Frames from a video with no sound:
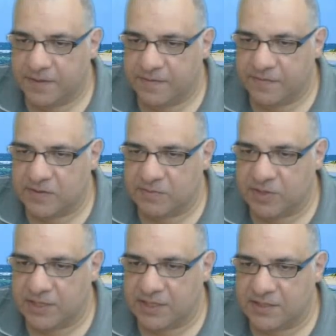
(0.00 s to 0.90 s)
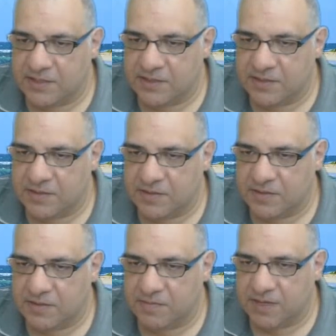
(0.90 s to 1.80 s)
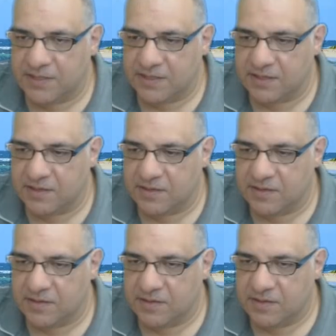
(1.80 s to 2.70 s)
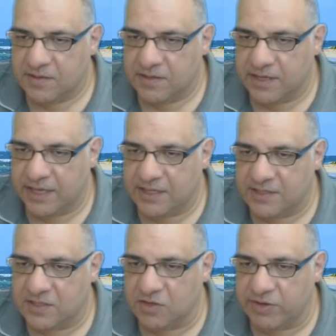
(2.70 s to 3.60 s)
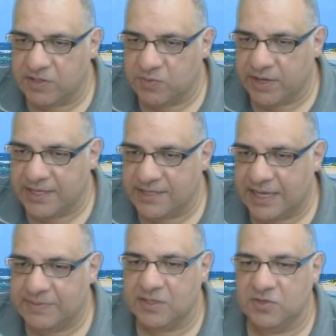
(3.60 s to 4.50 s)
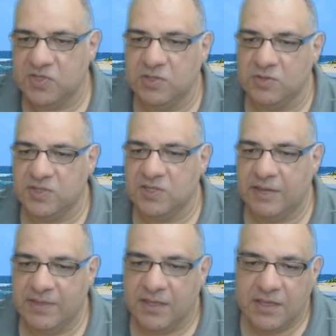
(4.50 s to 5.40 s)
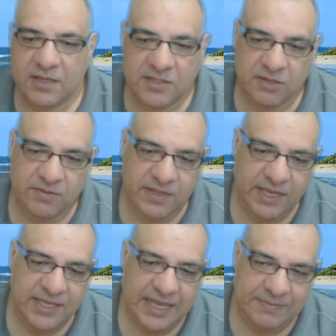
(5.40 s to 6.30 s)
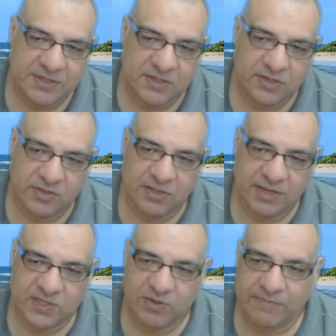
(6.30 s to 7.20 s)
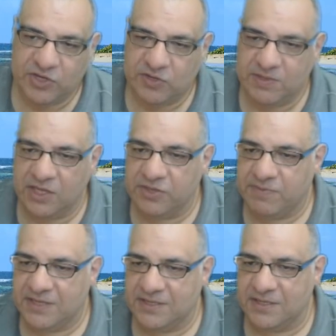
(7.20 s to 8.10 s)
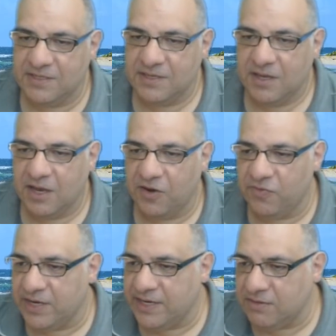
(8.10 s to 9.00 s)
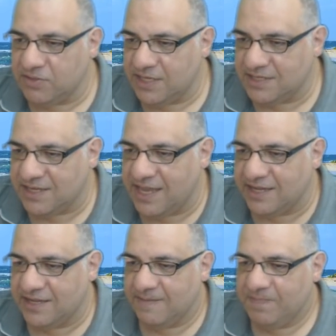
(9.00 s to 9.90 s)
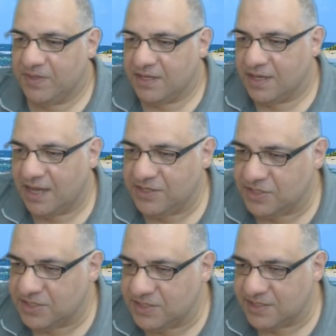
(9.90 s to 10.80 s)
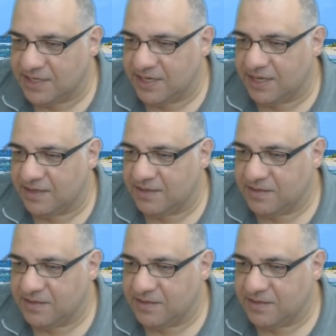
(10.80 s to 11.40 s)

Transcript: For example, like this. mating. Yeah, the scenarios where it's absolute slaughter time. So in the absence of the light square bishop, the other pieces are really on the attack, as you can see here.